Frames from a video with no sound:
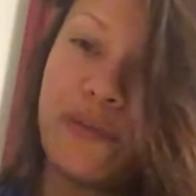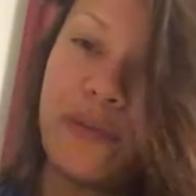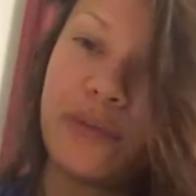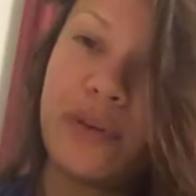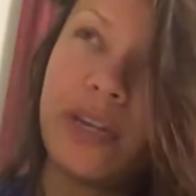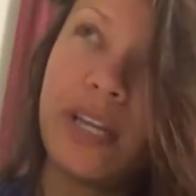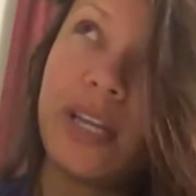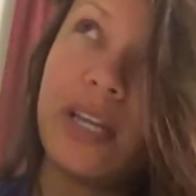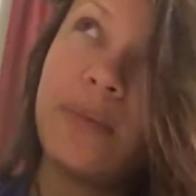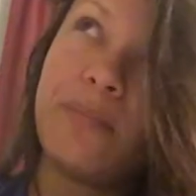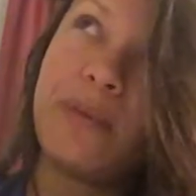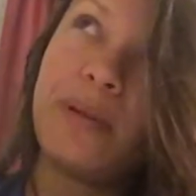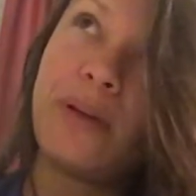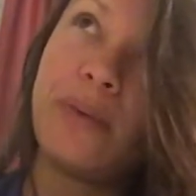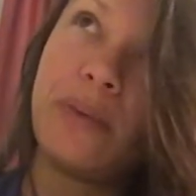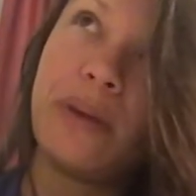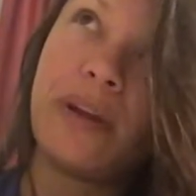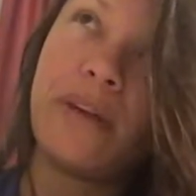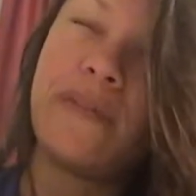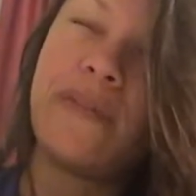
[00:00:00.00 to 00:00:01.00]
already been
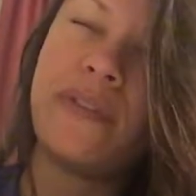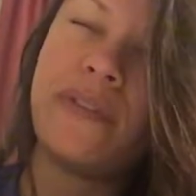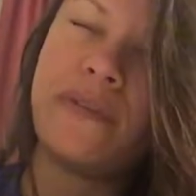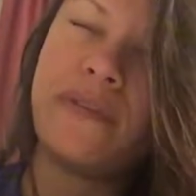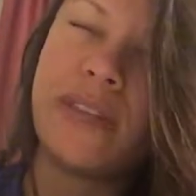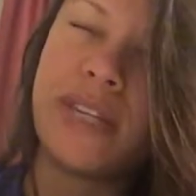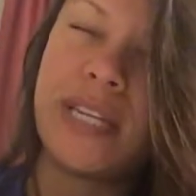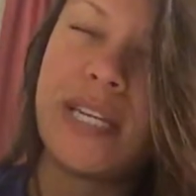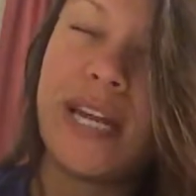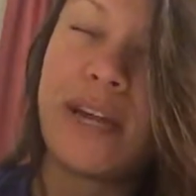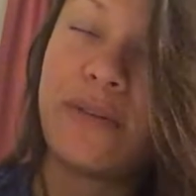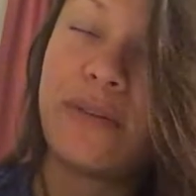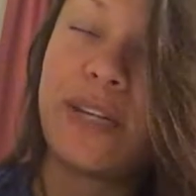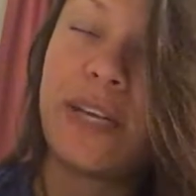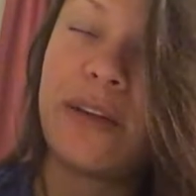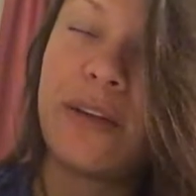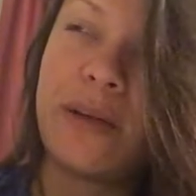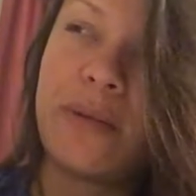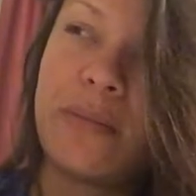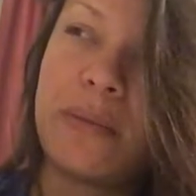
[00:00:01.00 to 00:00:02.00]
aware of, the down,
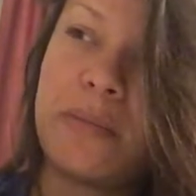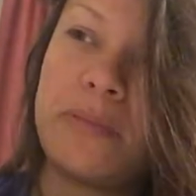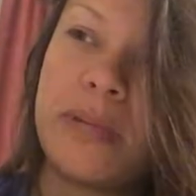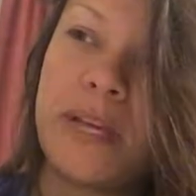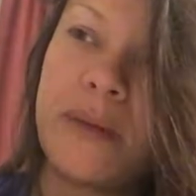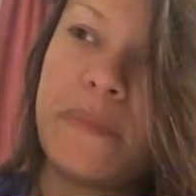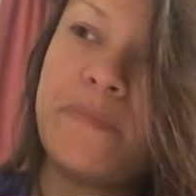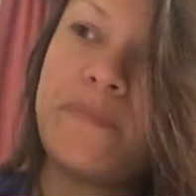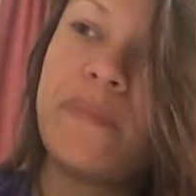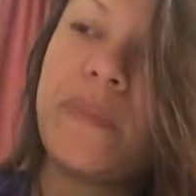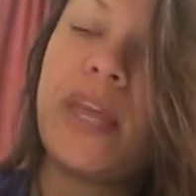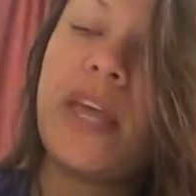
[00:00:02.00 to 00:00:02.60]
down, up, down, down,